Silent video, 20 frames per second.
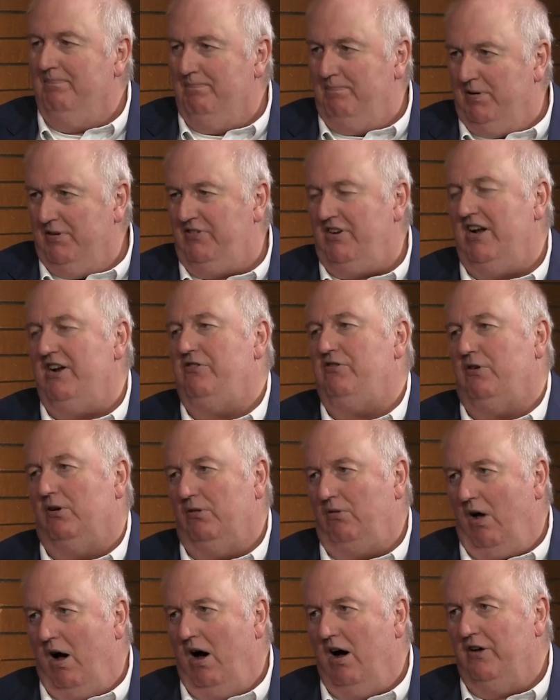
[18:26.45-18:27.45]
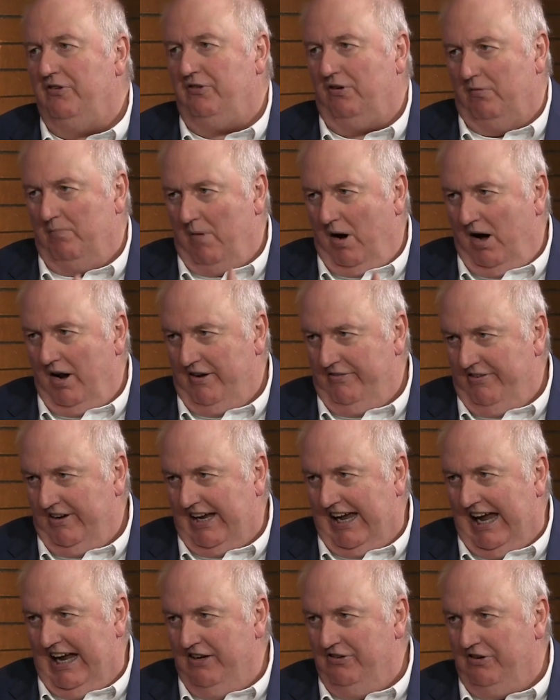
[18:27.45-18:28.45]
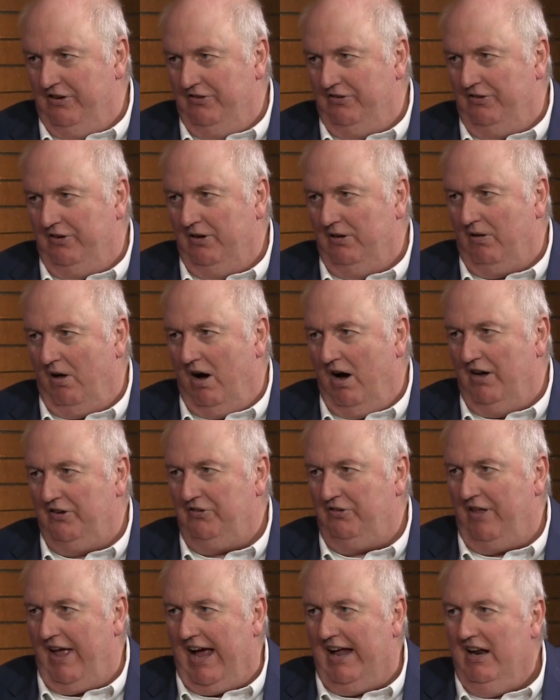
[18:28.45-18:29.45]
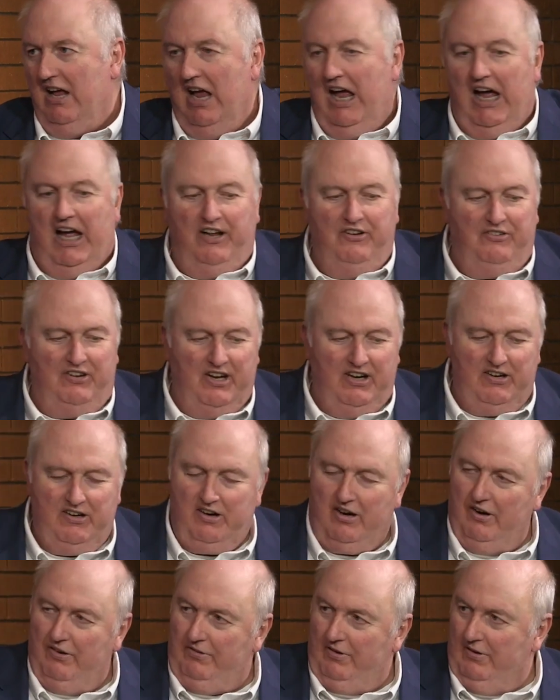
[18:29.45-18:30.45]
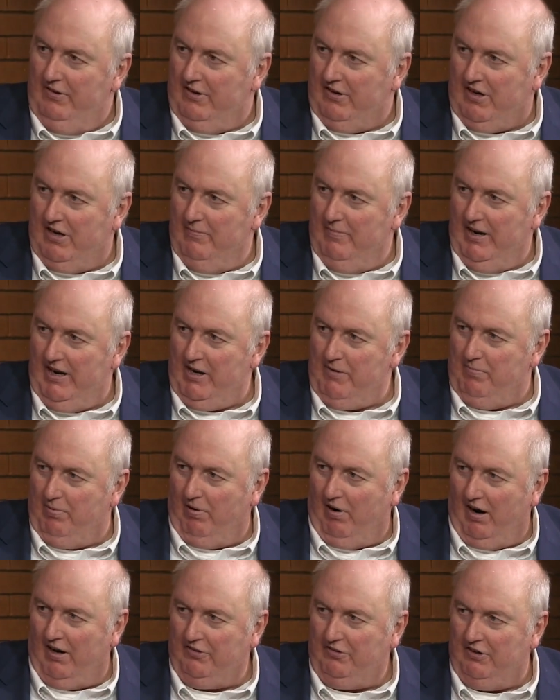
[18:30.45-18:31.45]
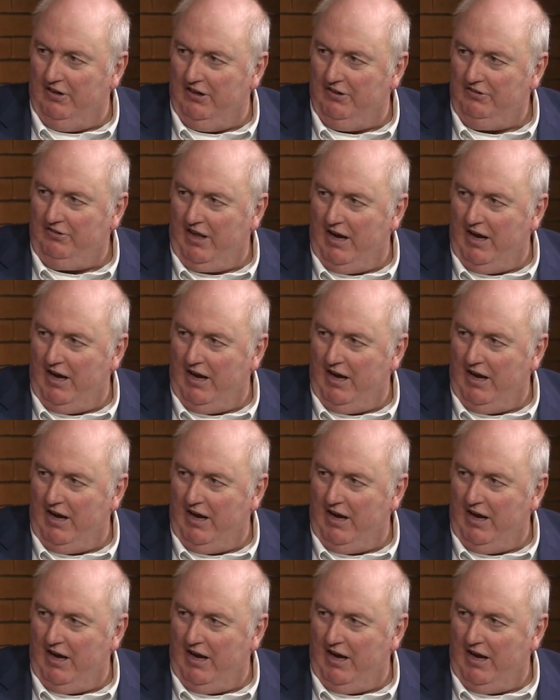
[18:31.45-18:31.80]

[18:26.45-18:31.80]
potential laws or modifications to laws that didn't go through the committee process.